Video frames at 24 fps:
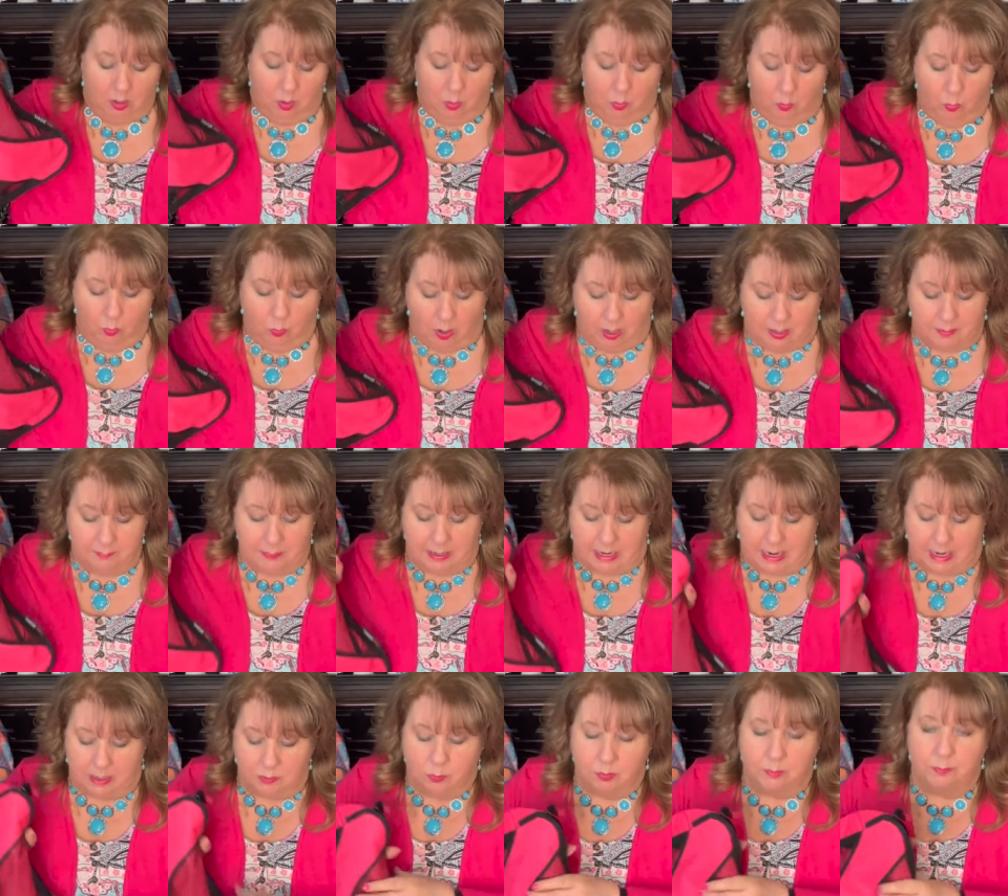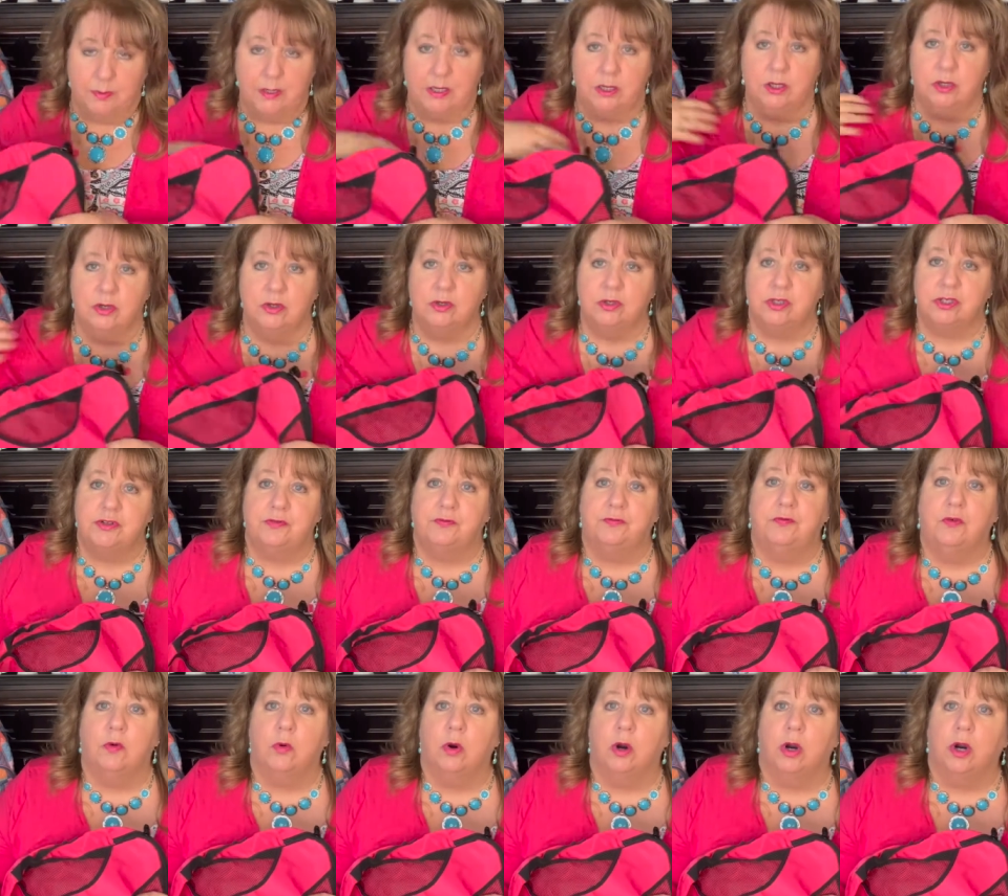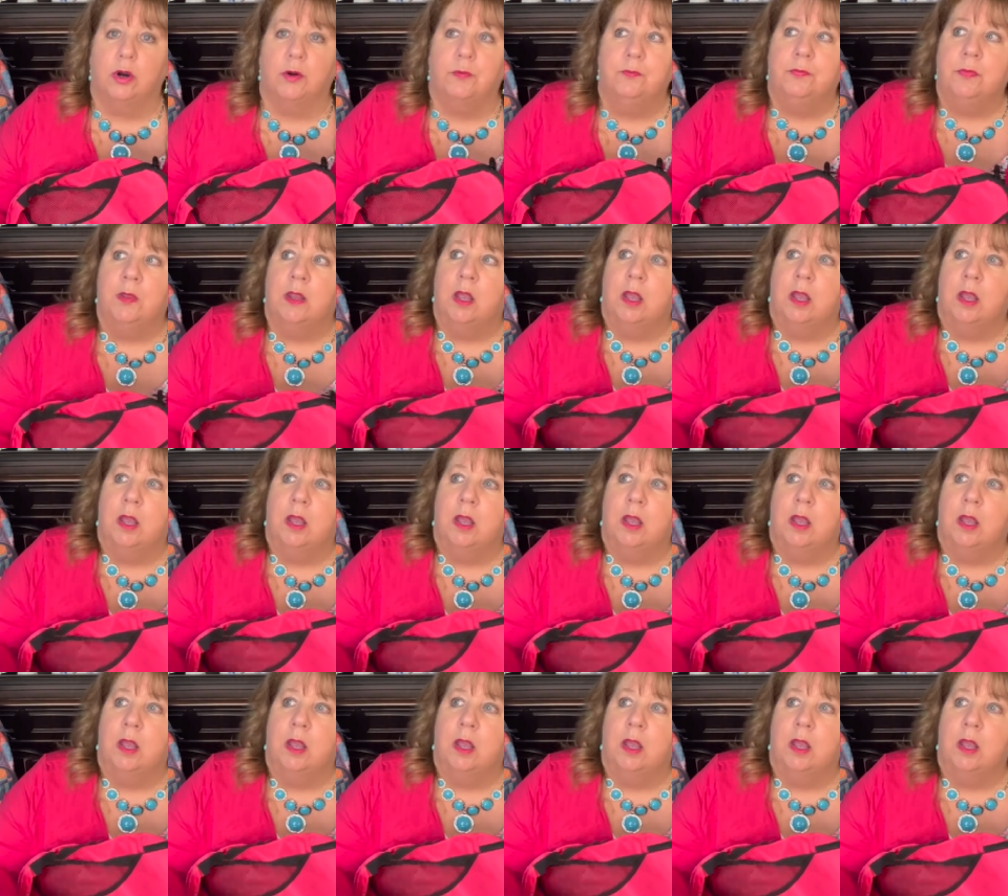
One bag would be used for,